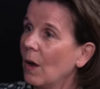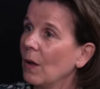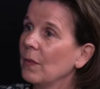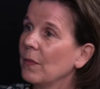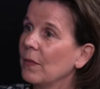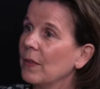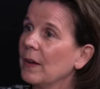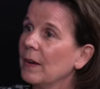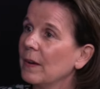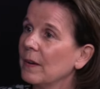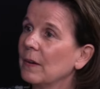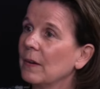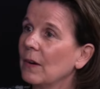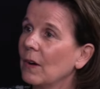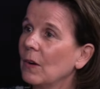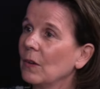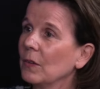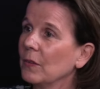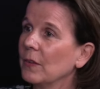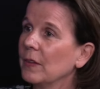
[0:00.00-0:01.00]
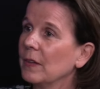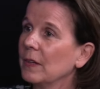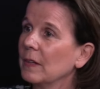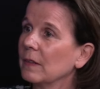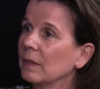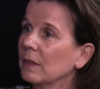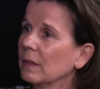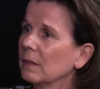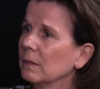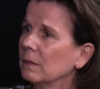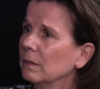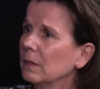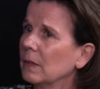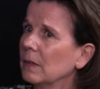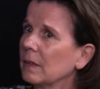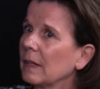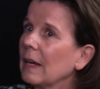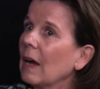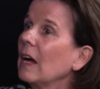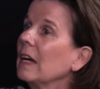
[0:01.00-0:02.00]
on the on the
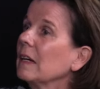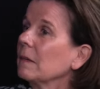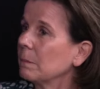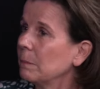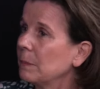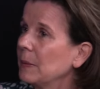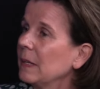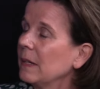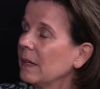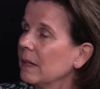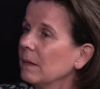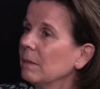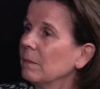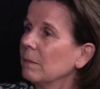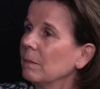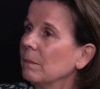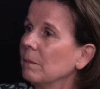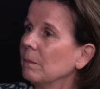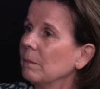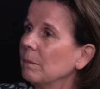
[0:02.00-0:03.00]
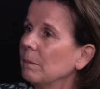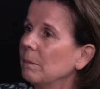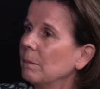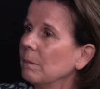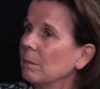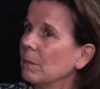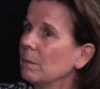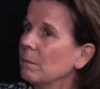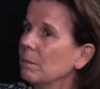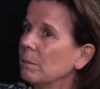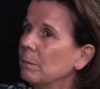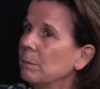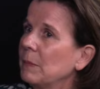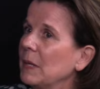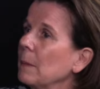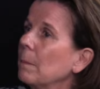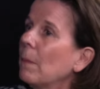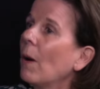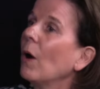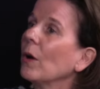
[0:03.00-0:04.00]
being
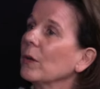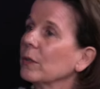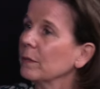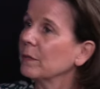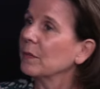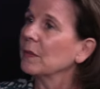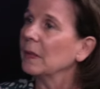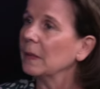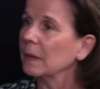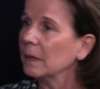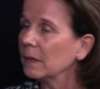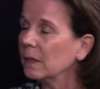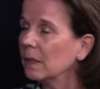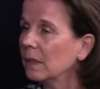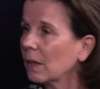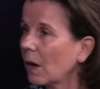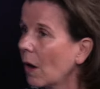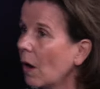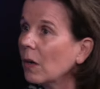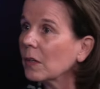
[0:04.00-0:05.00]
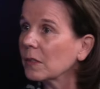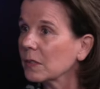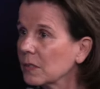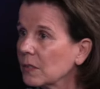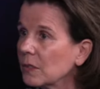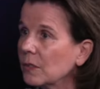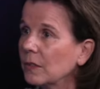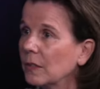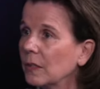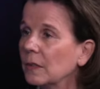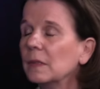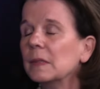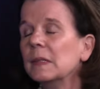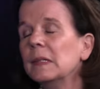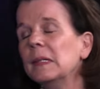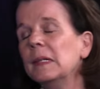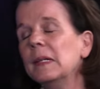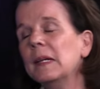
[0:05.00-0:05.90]
being part of the cast, you know.